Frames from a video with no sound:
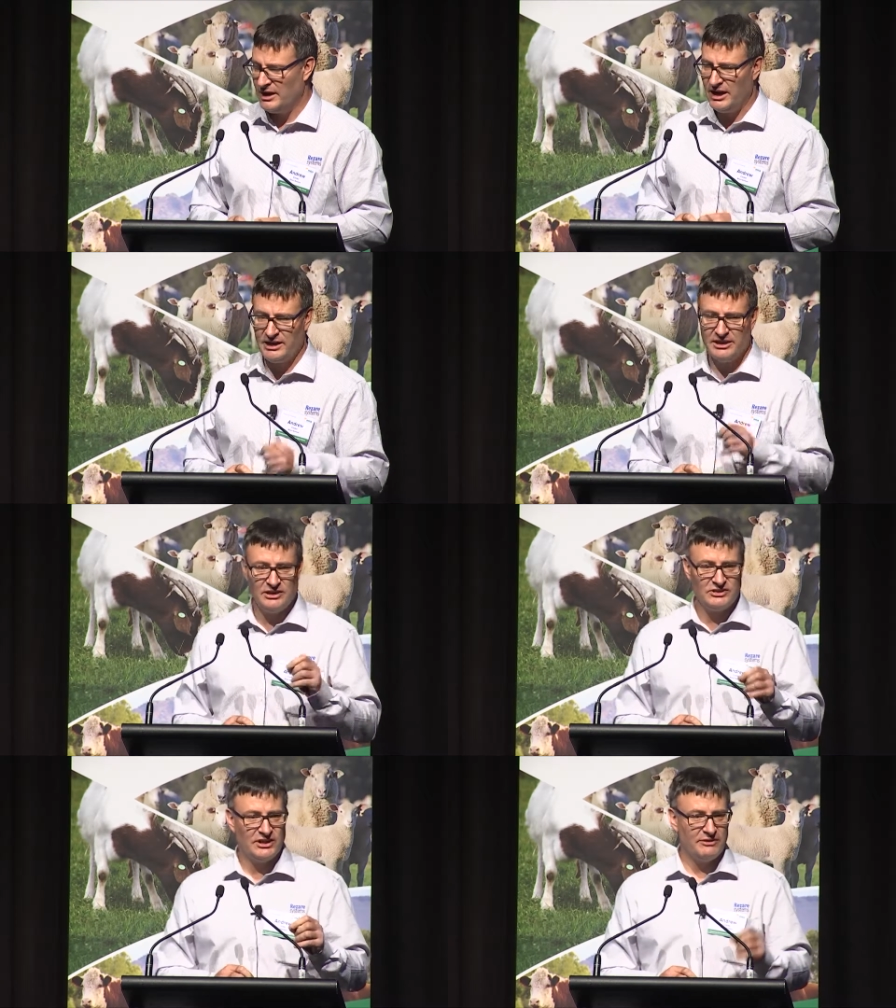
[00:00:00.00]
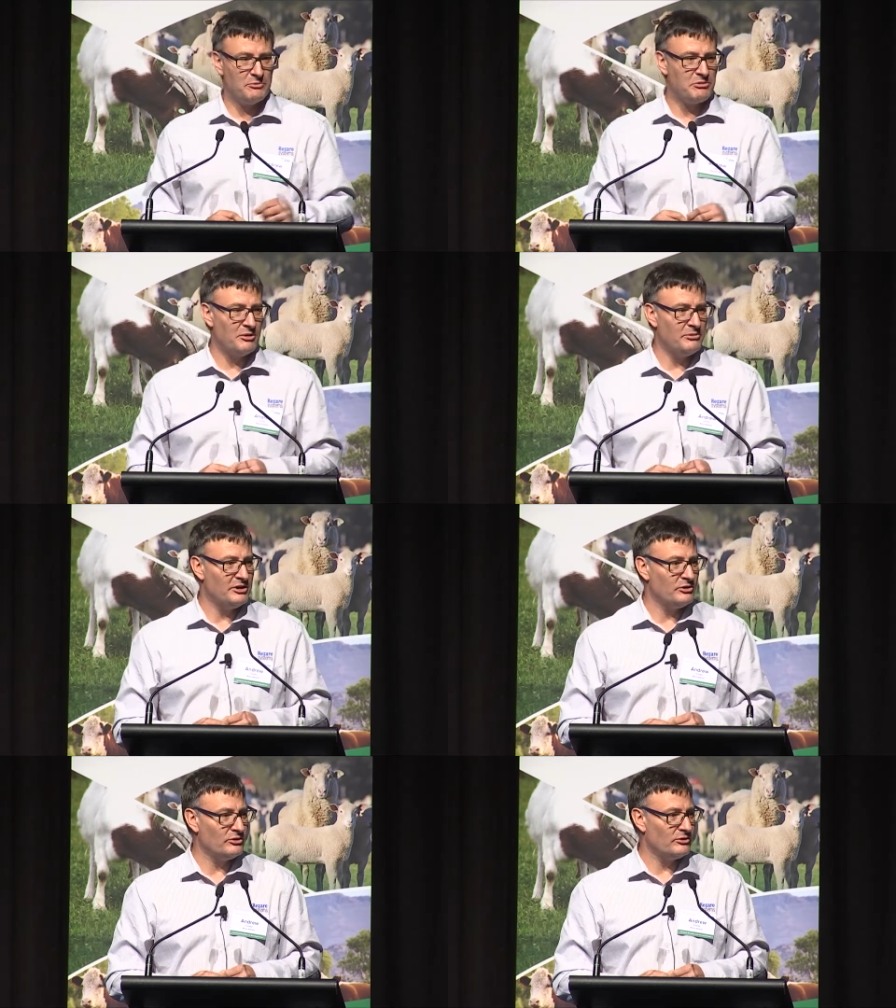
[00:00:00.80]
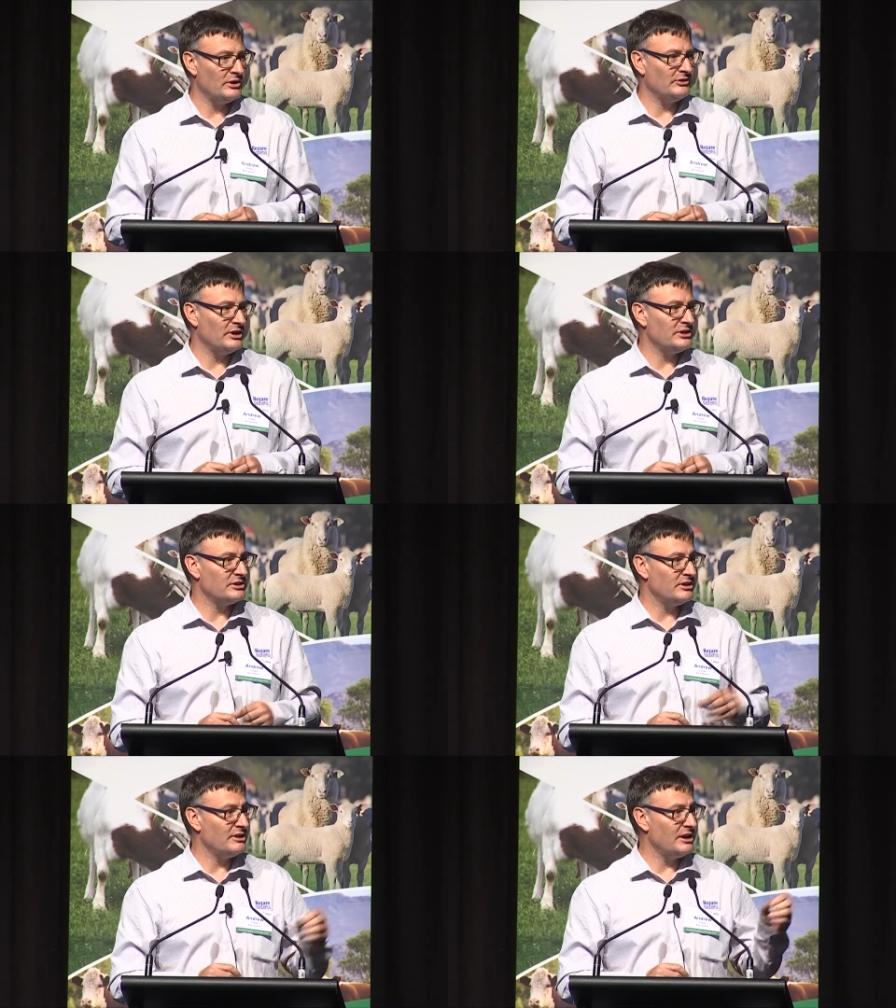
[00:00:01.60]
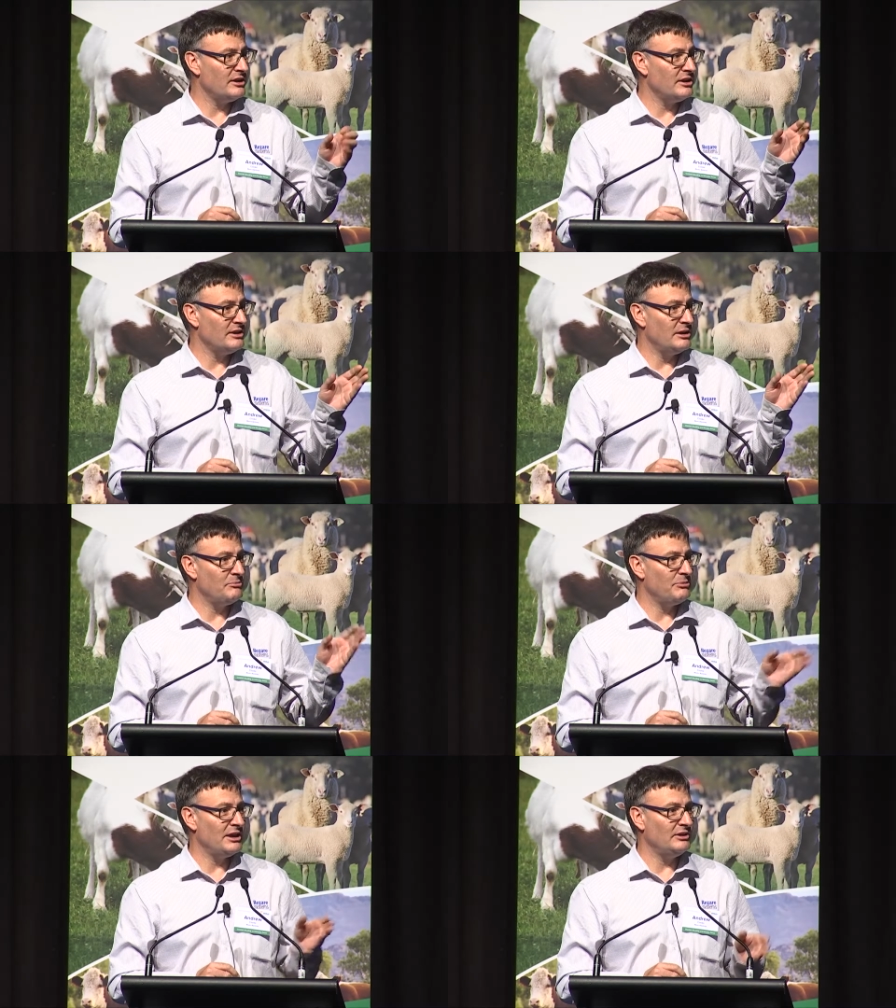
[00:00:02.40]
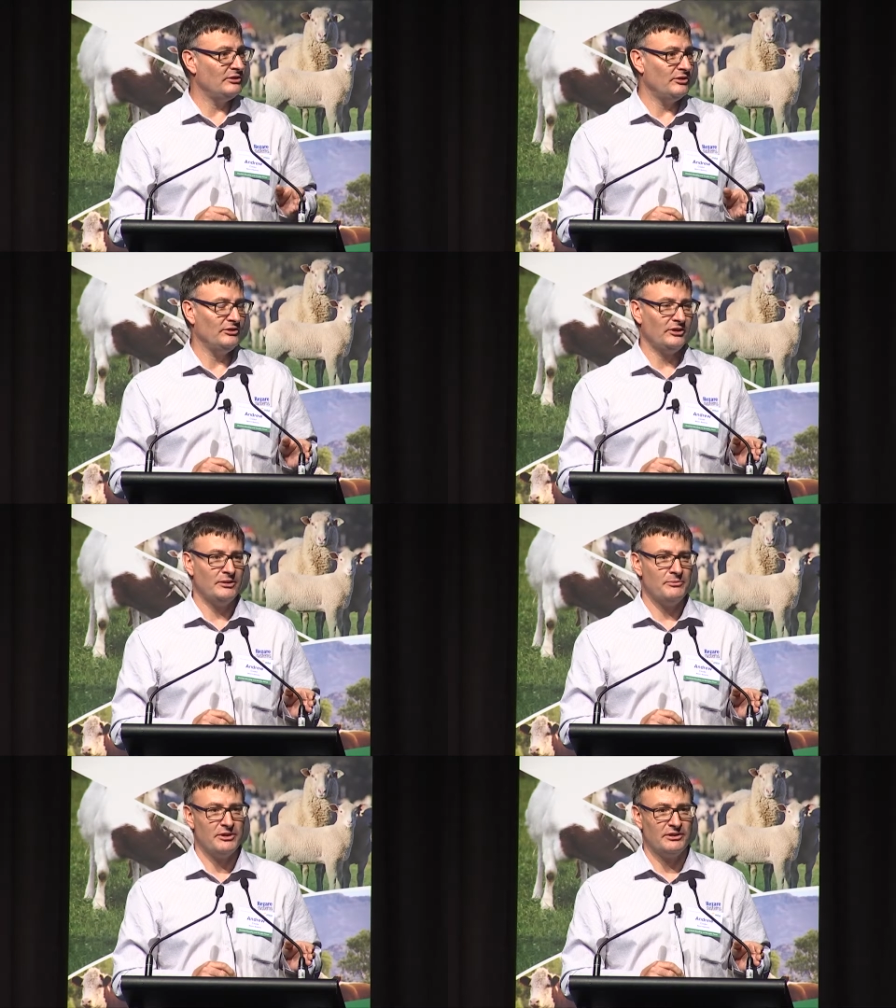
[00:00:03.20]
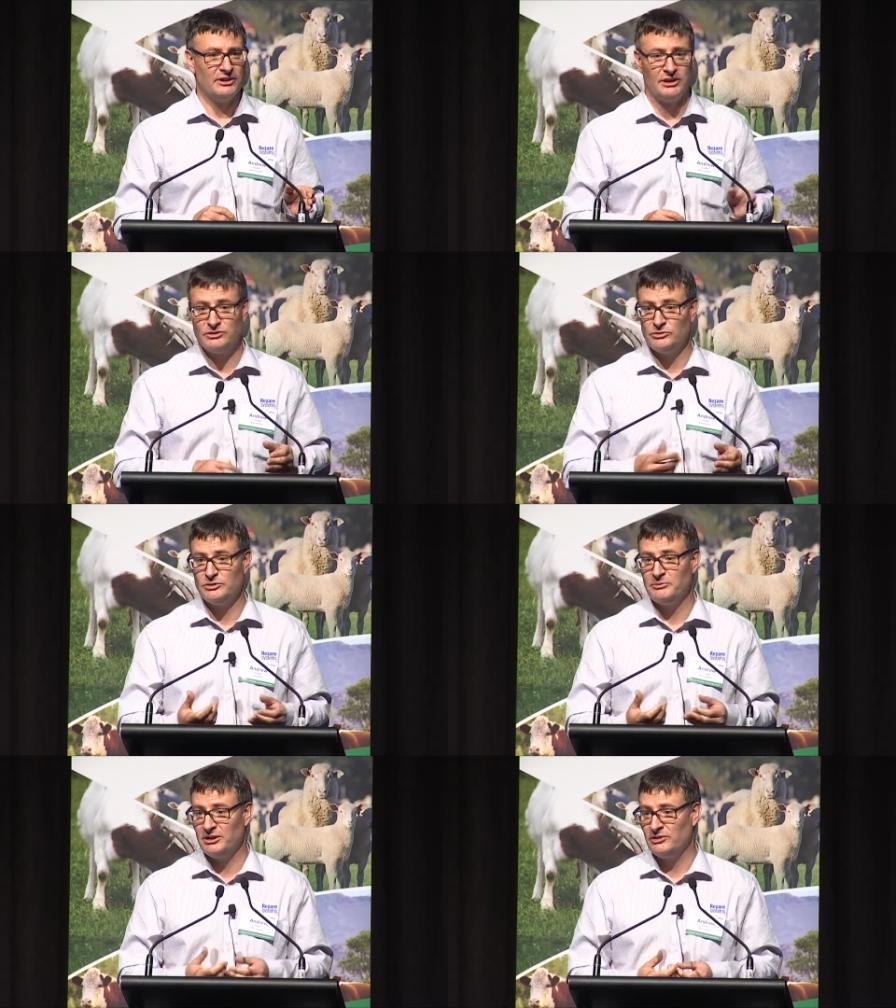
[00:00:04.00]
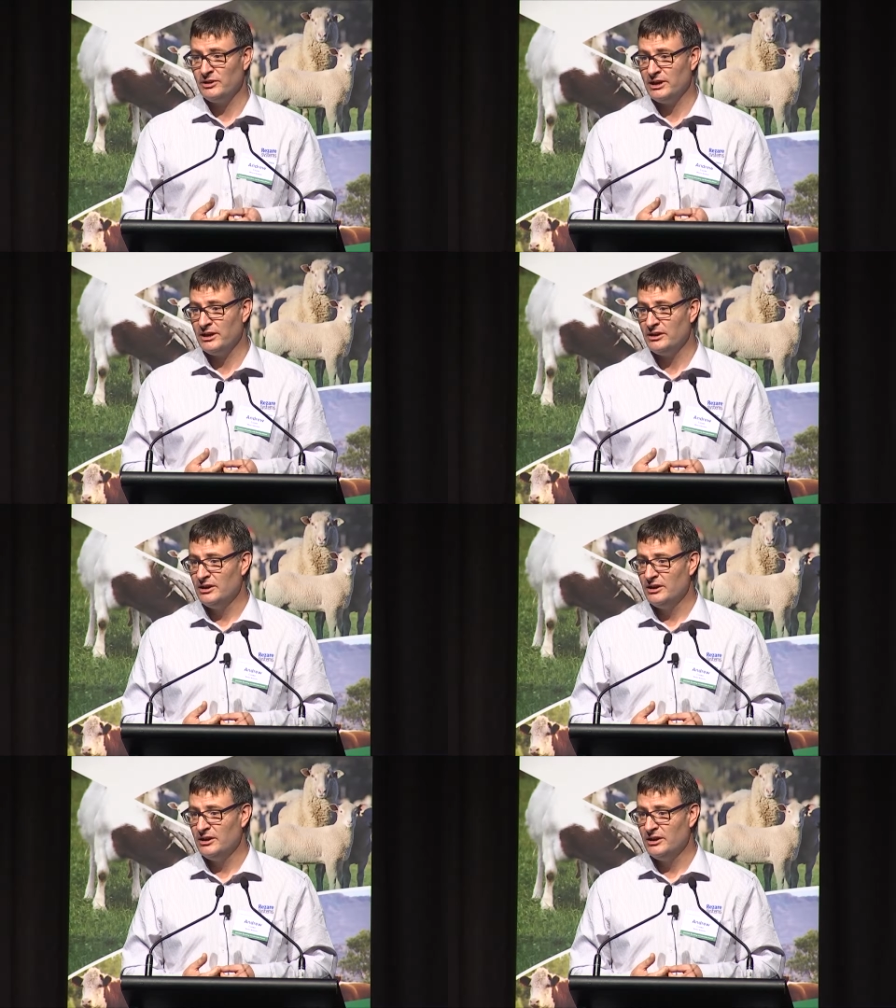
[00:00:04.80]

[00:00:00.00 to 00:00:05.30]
and it needs to have appropriate authorisation, and that, that plays to the same thing that I talked about earlier.